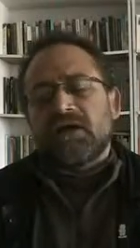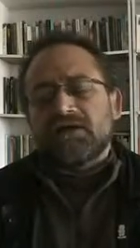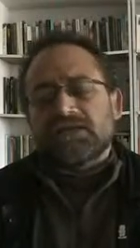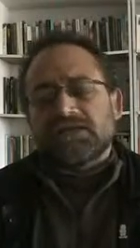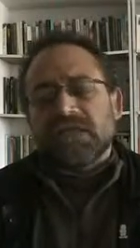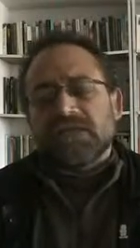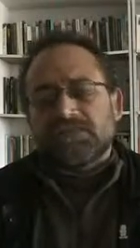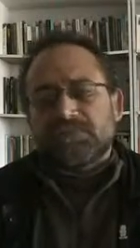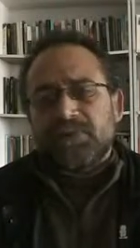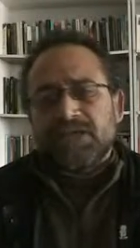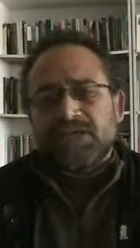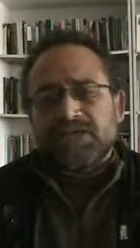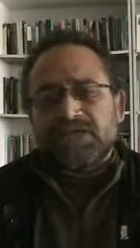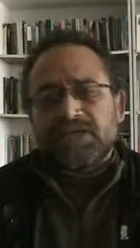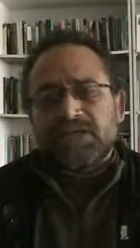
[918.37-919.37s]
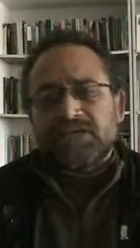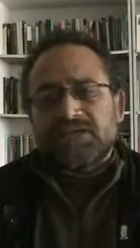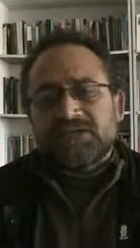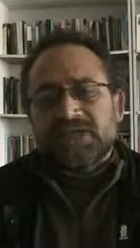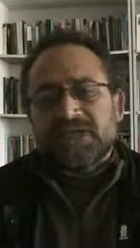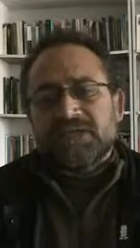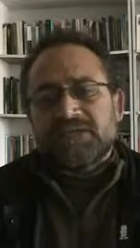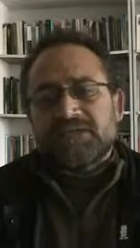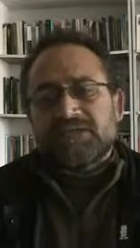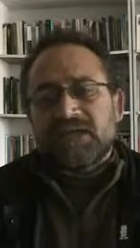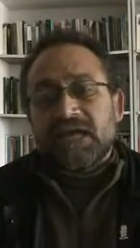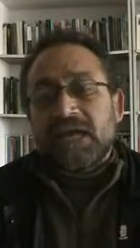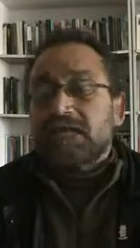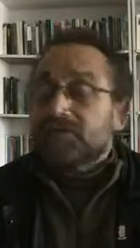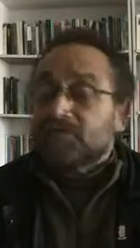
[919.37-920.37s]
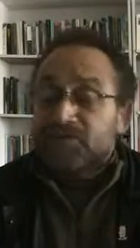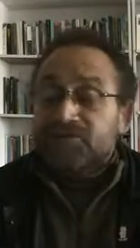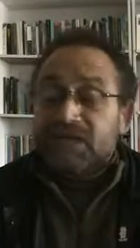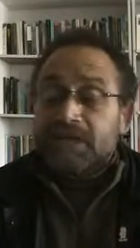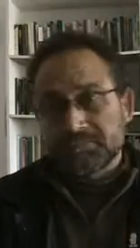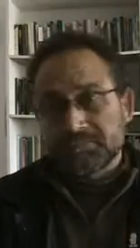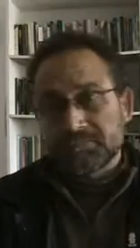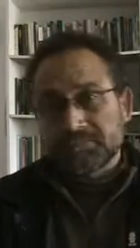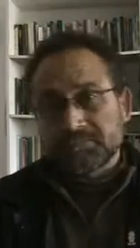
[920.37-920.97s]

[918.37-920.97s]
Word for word: us as Palestinians is, especially...